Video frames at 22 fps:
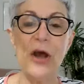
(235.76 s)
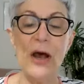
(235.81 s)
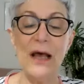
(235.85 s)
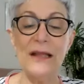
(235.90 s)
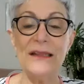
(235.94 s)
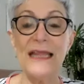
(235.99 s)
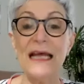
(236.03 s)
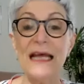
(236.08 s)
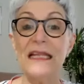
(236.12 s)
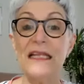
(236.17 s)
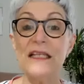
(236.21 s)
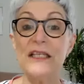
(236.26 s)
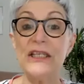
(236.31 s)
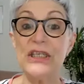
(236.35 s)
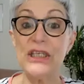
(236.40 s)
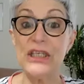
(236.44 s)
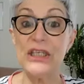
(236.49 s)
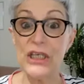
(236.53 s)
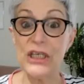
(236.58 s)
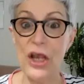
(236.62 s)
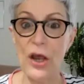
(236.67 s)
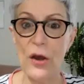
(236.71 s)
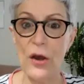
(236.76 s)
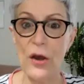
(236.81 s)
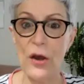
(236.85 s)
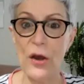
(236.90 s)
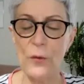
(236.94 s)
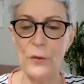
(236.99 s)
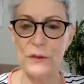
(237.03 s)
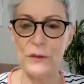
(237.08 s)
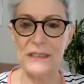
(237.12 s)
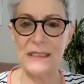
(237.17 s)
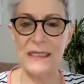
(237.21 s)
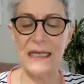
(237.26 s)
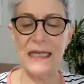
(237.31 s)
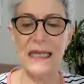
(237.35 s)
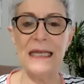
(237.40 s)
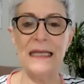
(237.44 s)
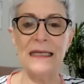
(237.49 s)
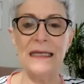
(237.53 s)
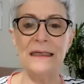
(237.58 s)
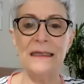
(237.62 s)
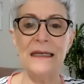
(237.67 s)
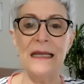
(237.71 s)
that it shows
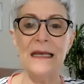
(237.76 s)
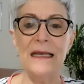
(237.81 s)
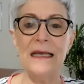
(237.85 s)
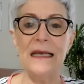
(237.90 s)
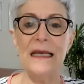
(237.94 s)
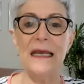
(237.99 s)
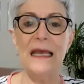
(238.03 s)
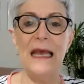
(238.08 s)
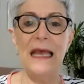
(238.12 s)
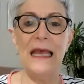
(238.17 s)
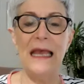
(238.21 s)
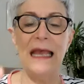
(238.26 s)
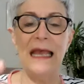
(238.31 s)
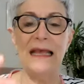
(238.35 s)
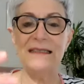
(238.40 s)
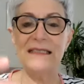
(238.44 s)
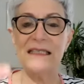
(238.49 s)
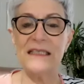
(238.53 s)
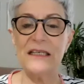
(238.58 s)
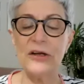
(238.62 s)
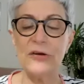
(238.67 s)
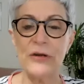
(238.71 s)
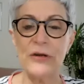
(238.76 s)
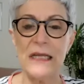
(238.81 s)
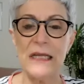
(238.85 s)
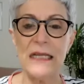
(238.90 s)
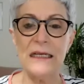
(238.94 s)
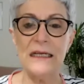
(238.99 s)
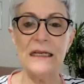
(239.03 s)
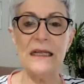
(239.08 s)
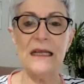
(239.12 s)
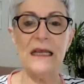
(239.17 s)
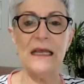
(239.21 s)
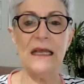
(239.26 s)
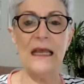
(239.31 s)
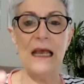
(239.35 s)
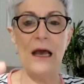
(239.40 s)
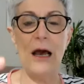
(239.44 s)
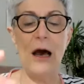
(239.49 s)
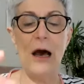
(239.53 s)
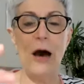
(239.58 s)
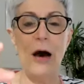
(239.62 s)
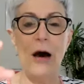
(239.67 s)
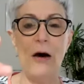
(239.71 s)
in a screen
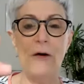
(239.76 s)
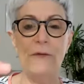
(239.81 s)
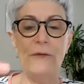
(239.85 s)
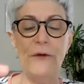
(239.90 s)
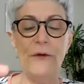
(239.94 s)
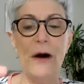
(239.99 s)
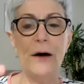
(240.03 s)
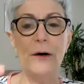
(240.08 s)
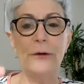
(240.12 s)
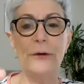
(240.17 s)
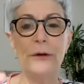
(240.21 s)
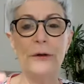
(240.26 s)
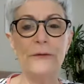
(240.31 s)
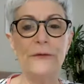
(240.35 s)
of our